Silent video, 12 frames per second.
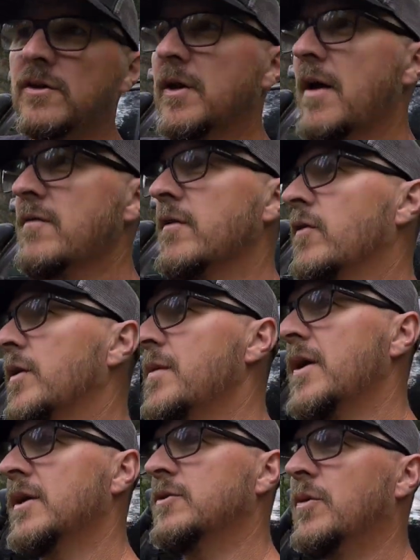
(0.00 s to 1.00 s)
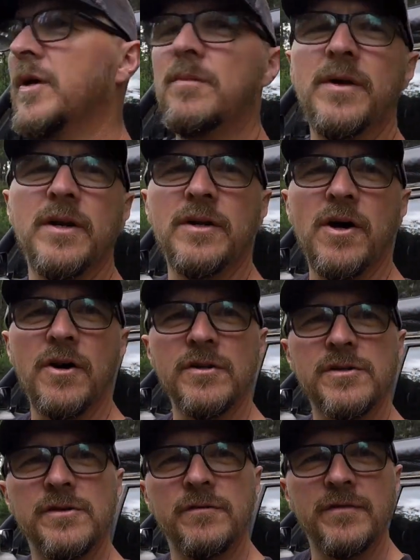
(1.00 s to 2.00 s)
I gave everyone about a 20-minute
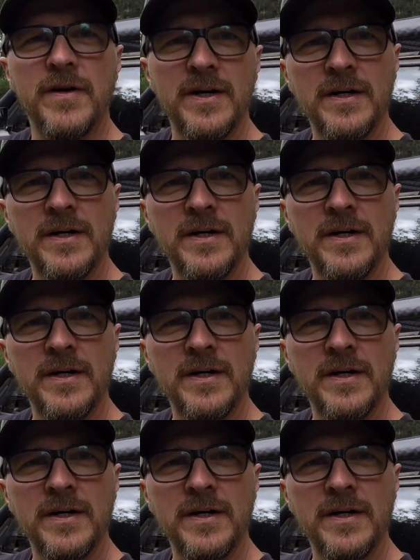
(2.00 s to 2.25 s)
notice of